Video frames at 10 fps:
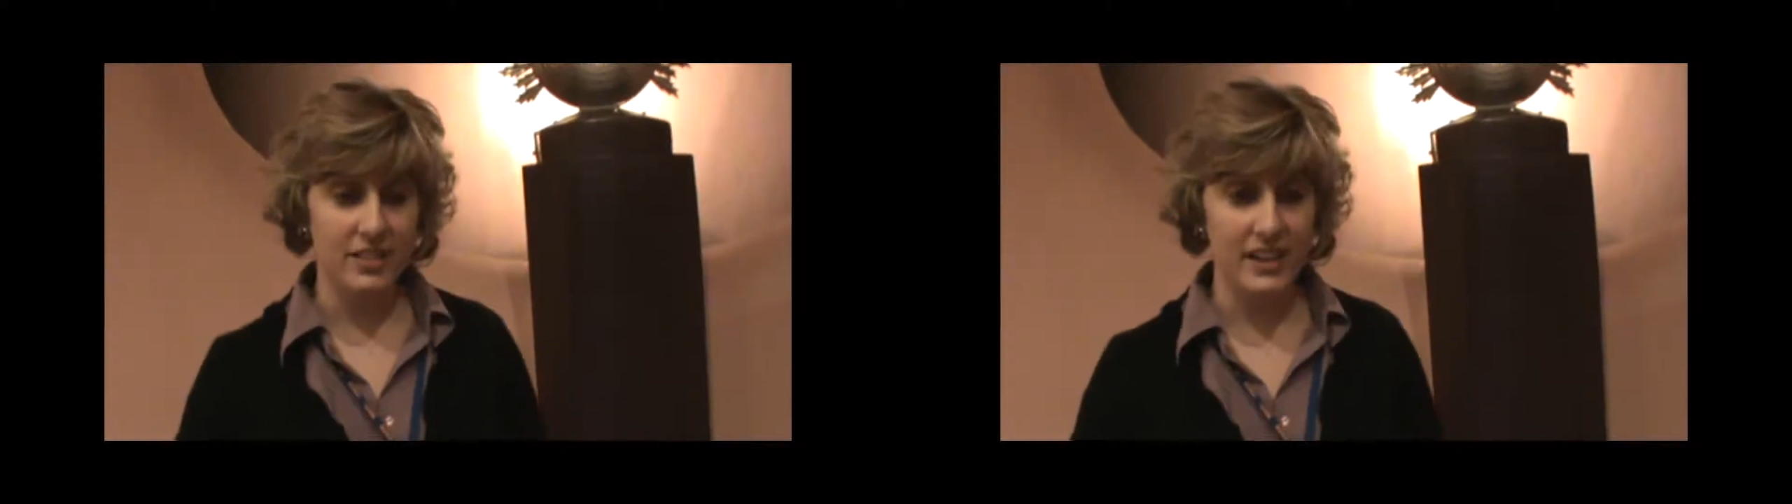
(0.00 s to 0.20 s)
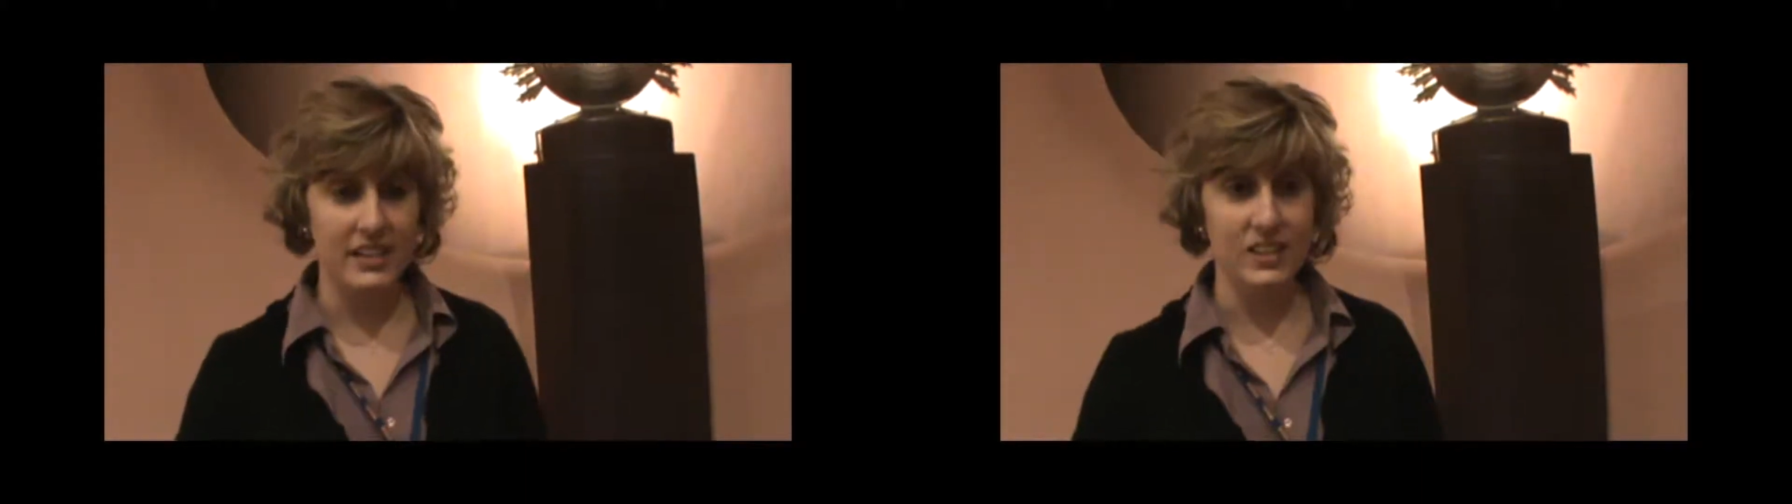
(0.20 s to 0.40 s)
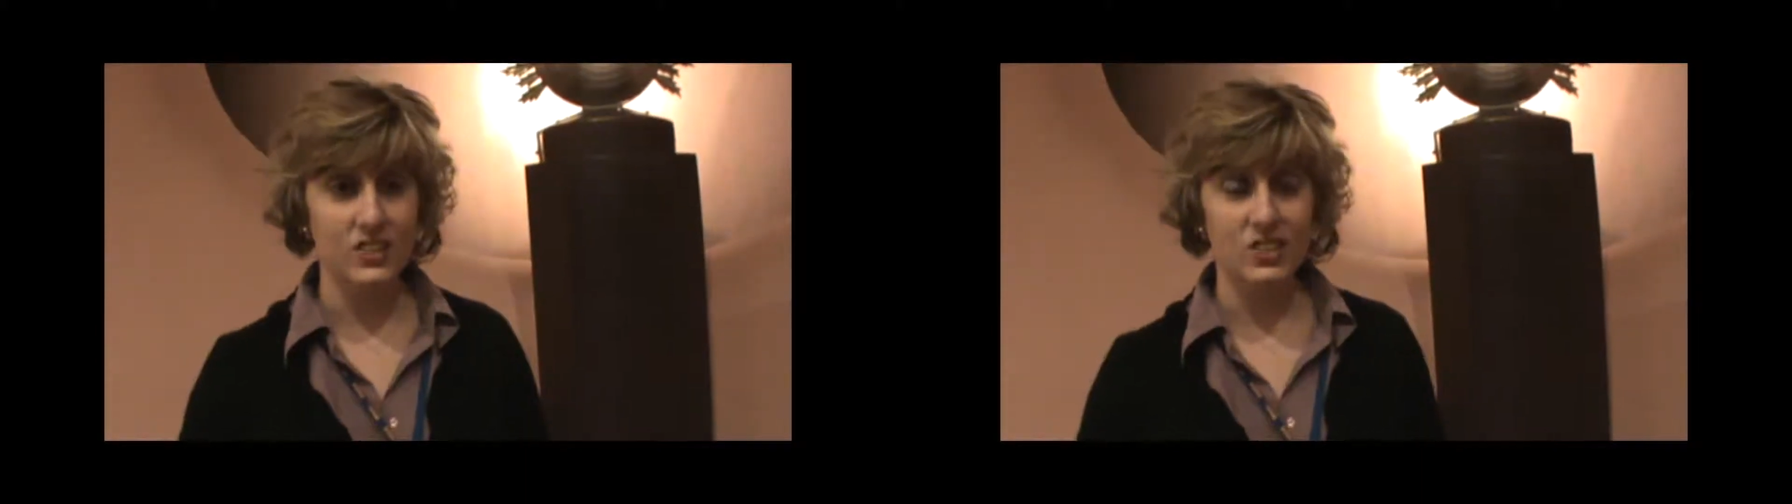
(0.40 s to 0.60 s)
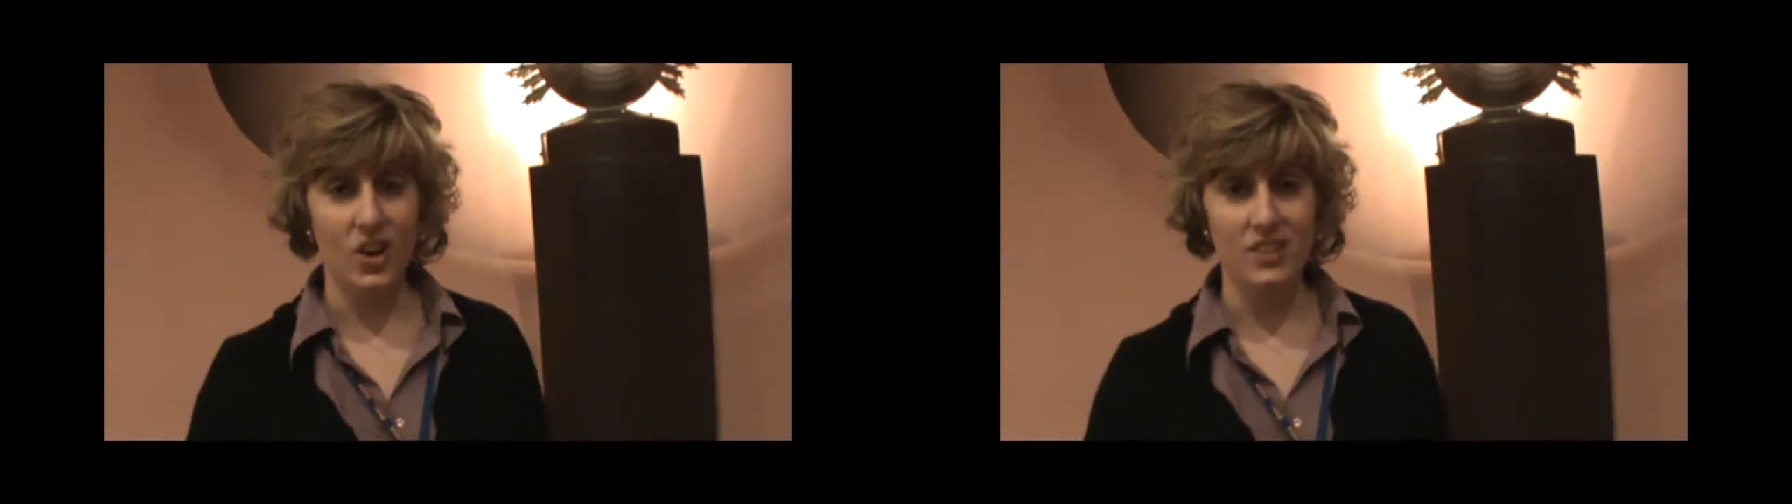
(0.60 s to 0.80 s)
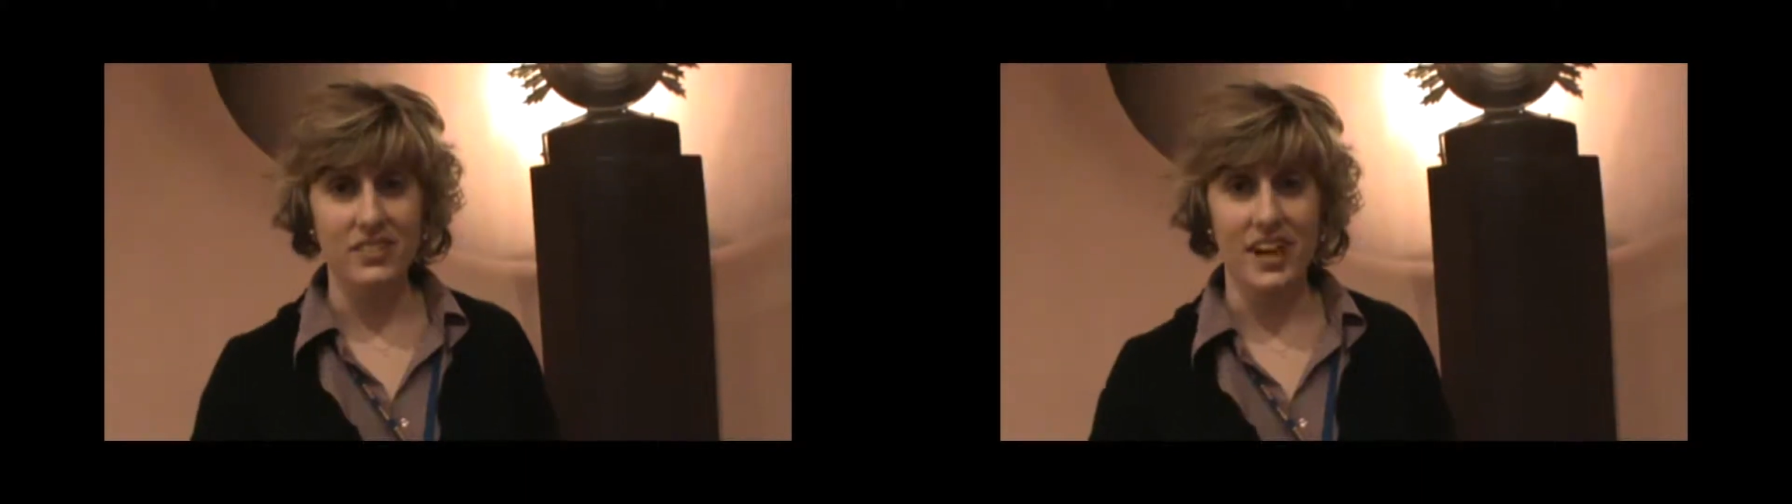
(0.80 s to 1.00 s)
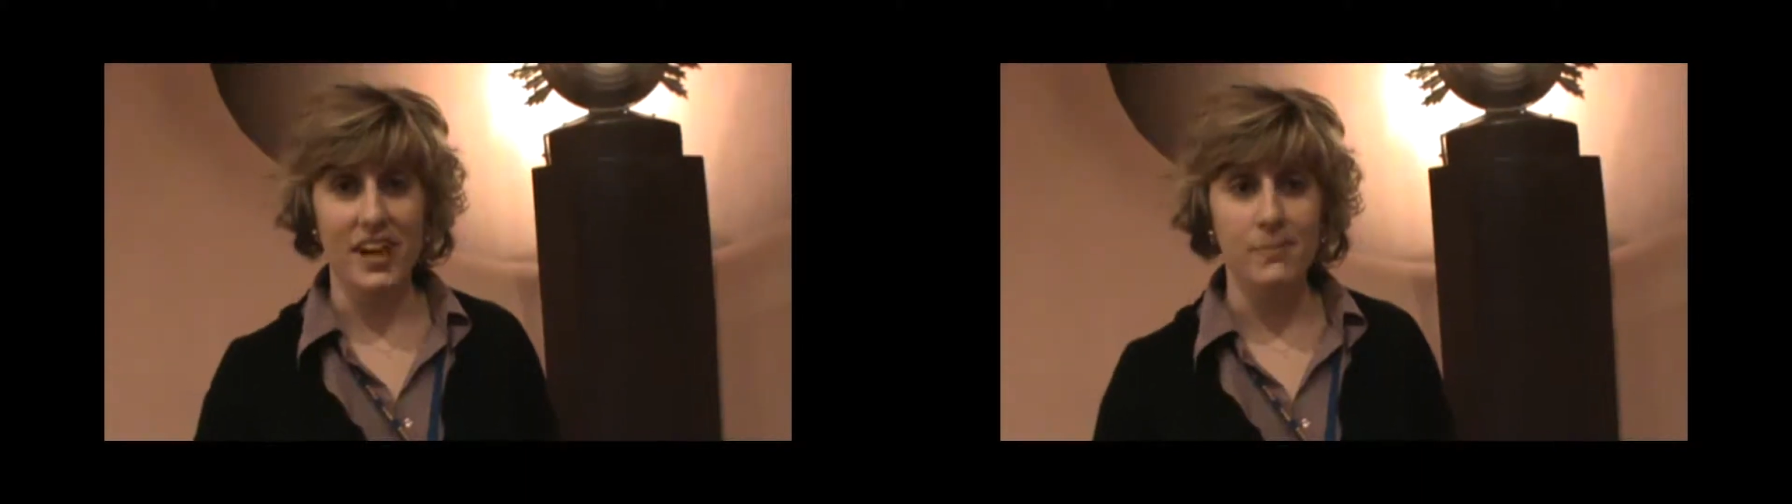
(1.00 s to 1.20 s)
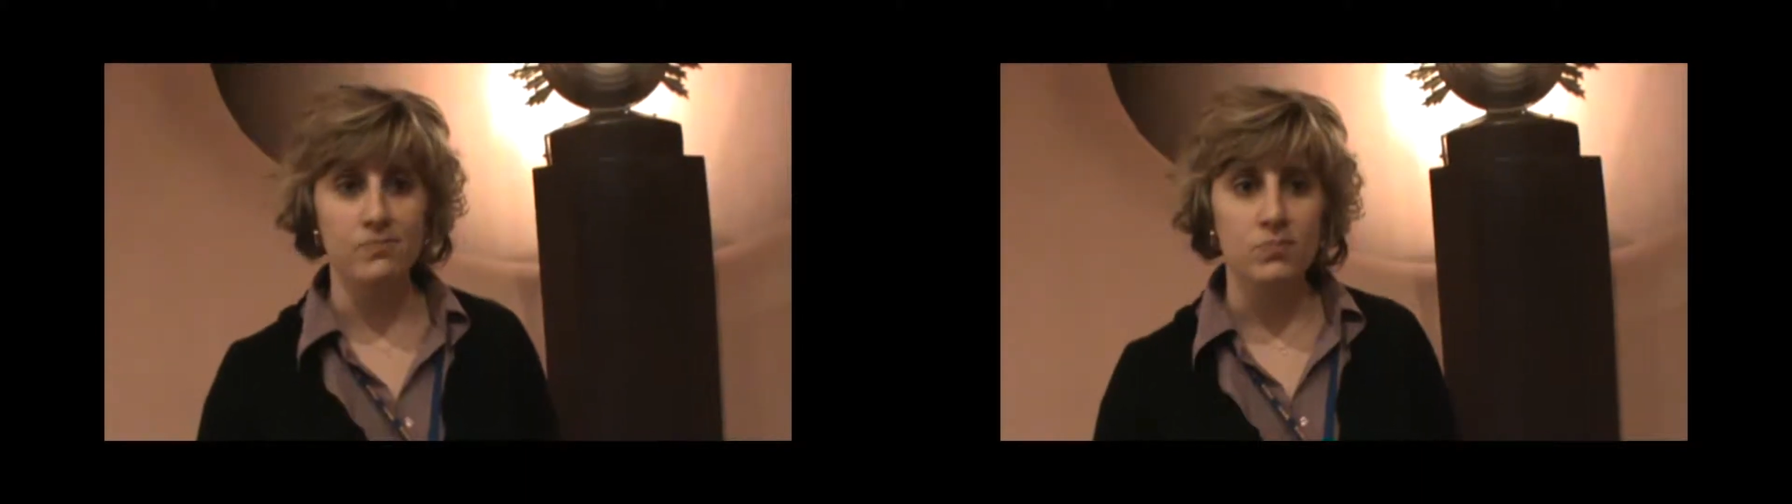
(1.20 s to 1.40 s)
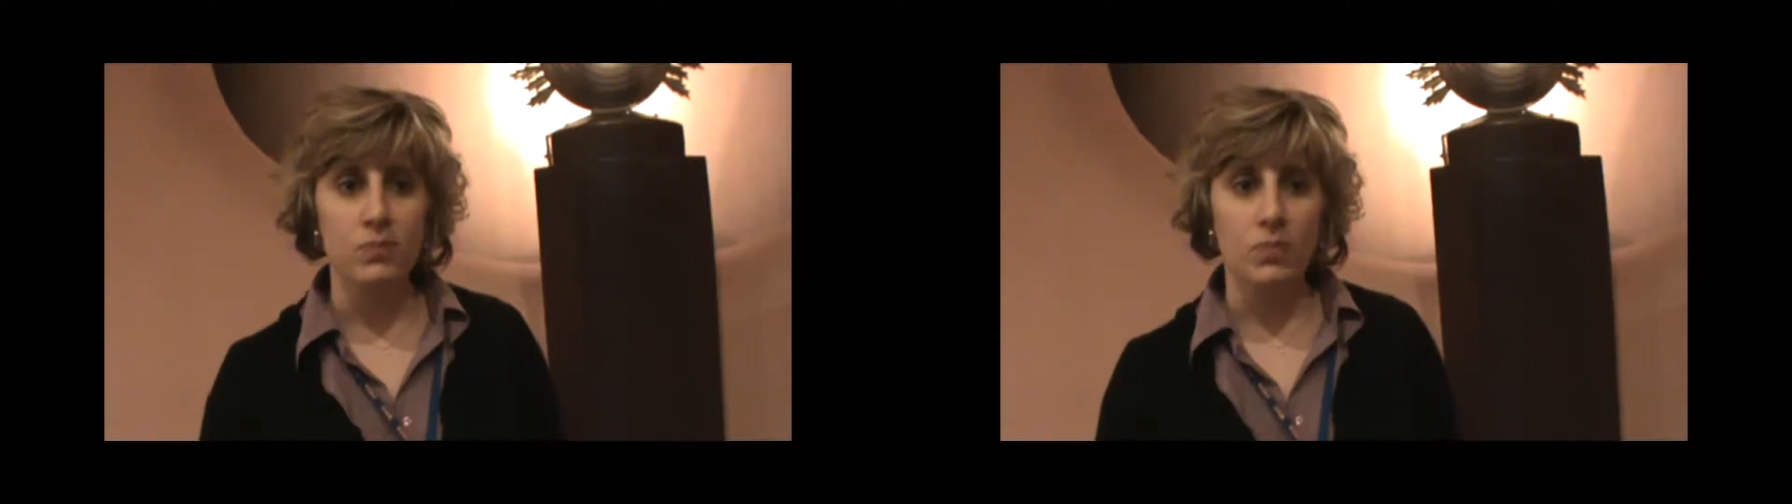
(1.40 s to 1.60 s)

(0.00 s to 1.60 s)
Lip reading: findings are that